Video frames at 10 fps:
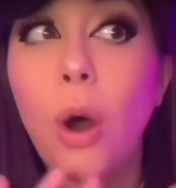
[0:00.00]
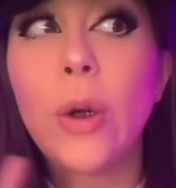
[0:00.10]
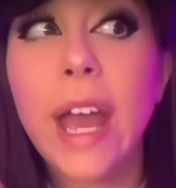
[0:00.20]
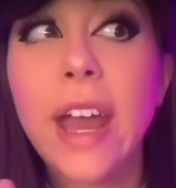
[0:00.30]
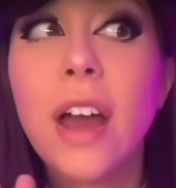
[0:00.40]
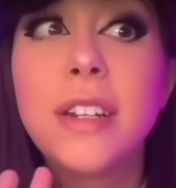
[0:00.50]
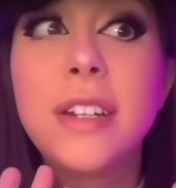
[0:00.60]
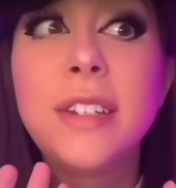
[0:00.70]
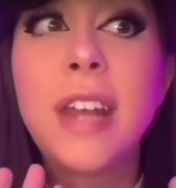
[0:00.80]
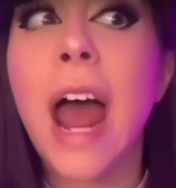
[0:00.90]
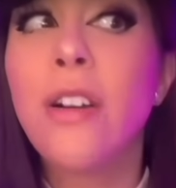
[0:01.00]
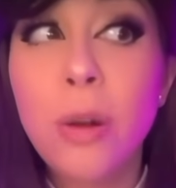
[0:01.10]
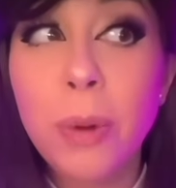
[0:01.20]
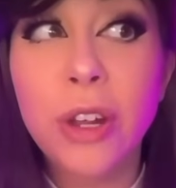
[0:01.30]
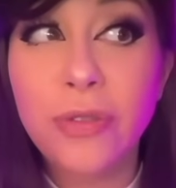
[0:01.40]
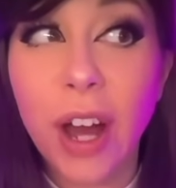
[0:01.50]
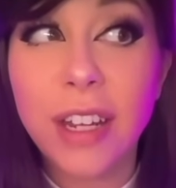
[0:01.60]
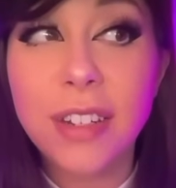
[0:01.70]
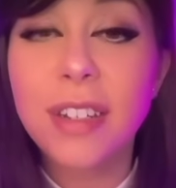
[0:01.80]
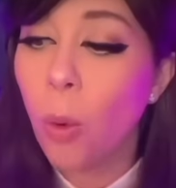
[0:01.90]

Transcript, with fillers: Okay. Terrible advice.